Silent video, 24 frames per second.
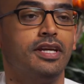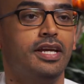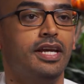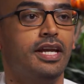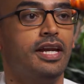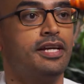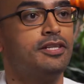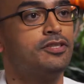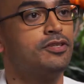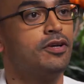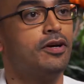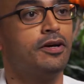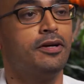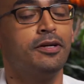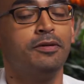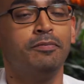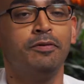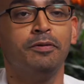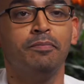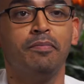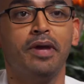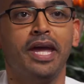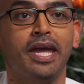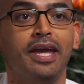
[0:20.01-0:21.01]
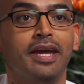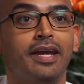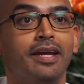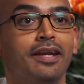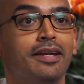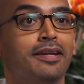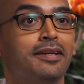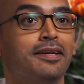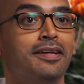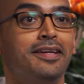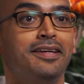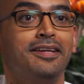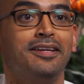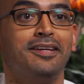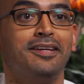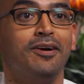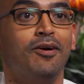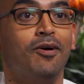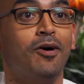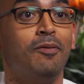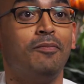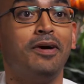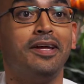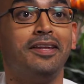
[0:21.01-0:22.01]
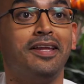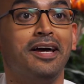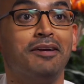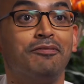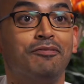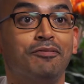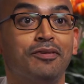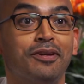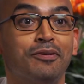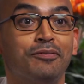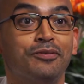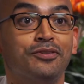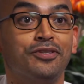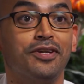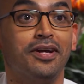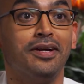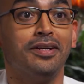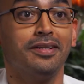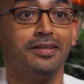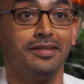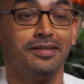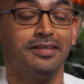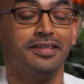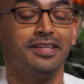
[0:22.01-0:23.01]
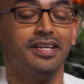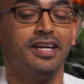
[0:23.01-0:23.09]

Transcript: And I saw him in pain all my life when I was young.